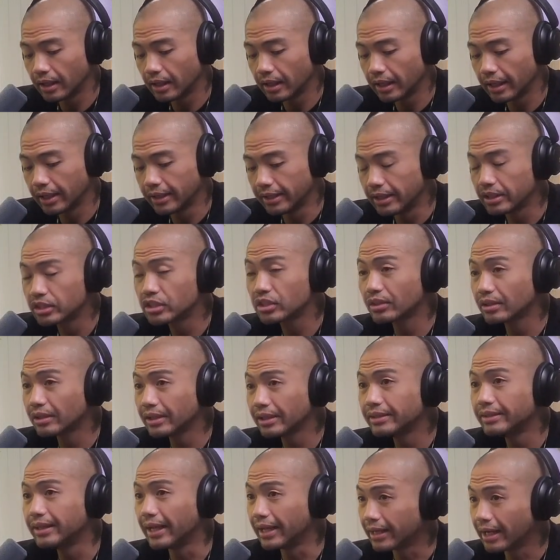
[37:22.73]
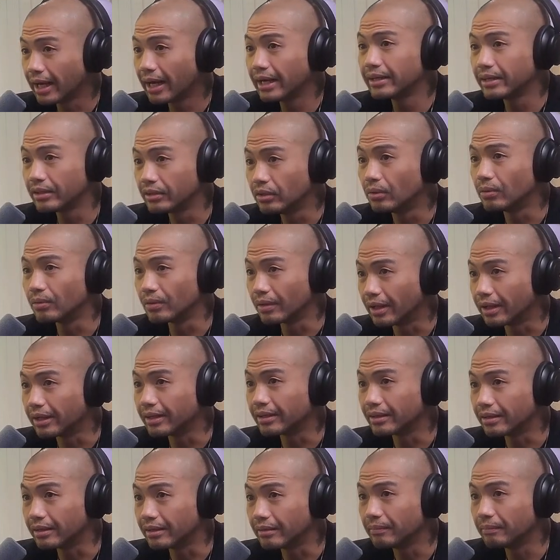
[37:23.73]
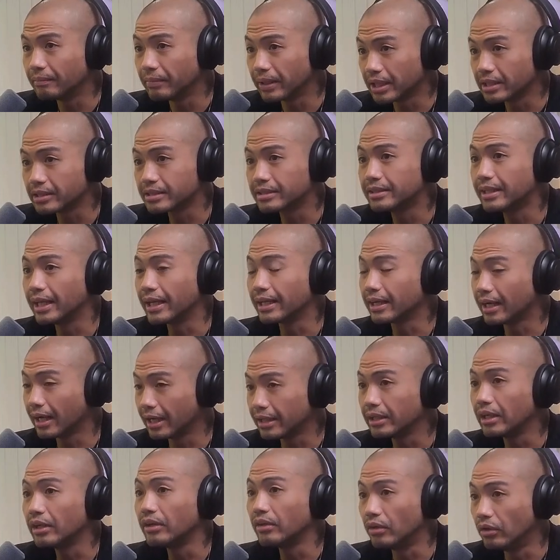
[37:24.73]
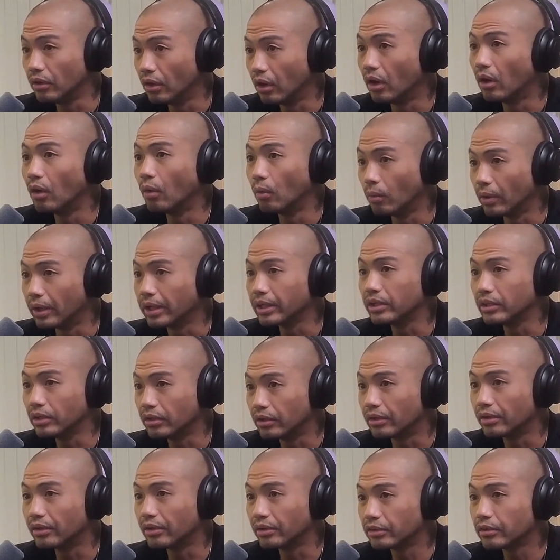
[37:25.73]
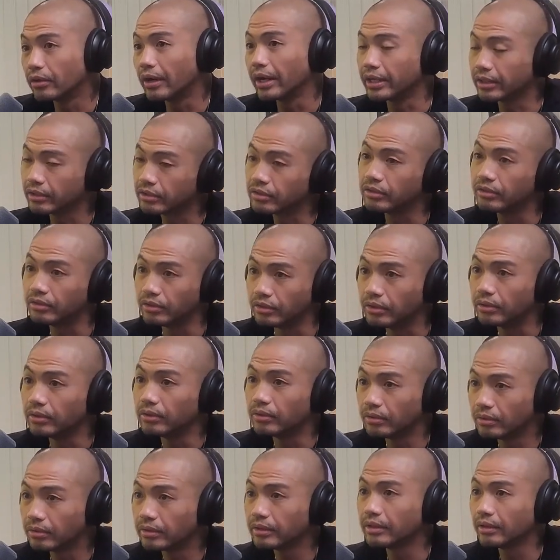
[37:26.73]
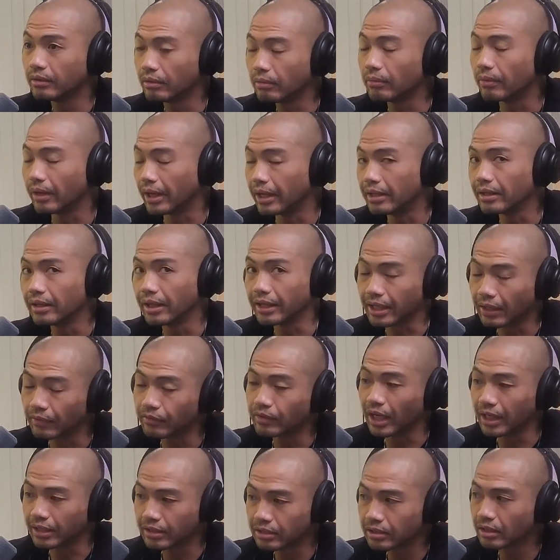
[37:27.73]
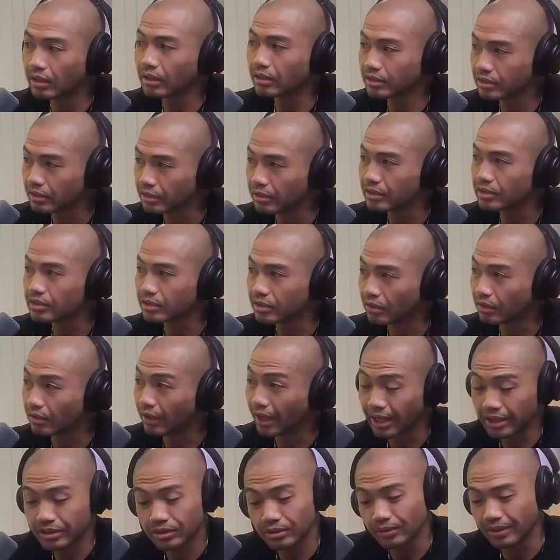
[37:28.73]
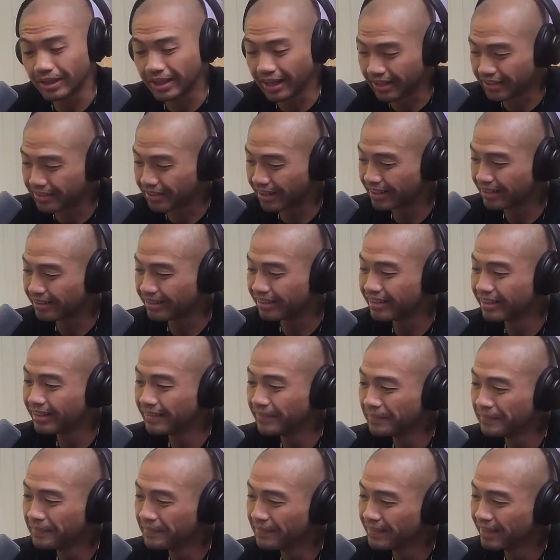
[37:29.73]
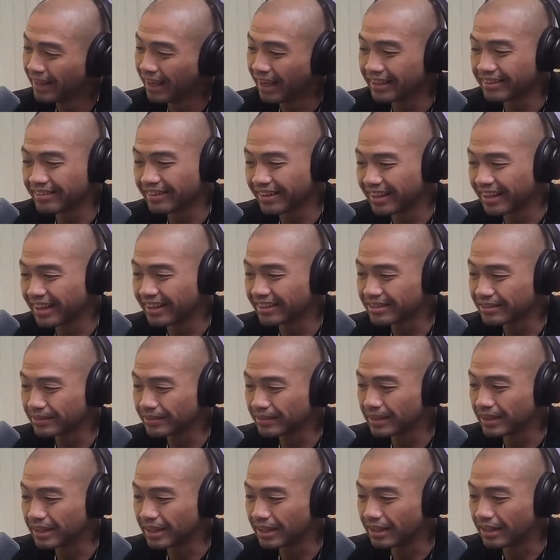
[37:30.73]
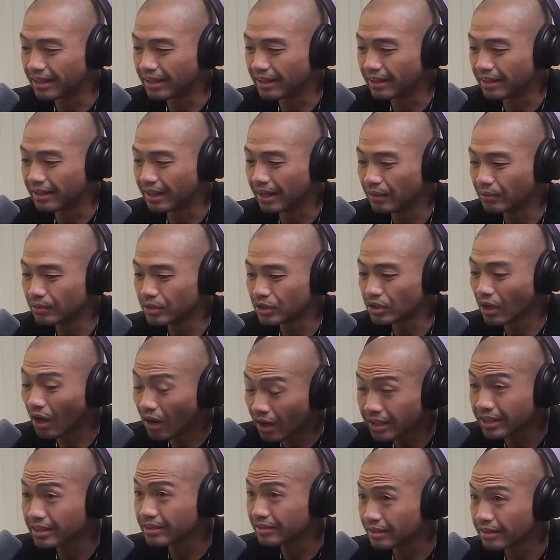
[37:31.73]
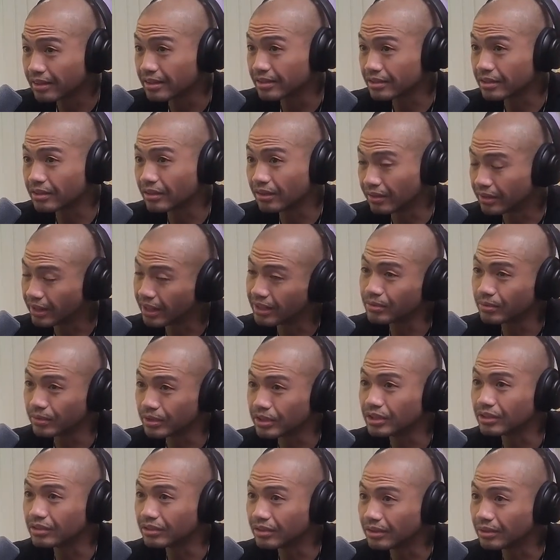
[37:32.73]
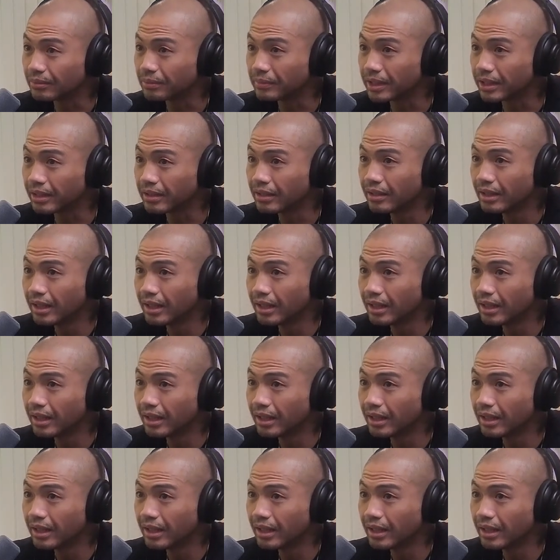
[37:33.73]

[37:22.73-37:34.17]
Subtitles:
Initially, they kind of don't like it because they kind of know what you're trying to do. Of course, right? Yeah. Like I talked to this girl. Actually, I tried to actually. I was talking to this girl, and that's what she told me.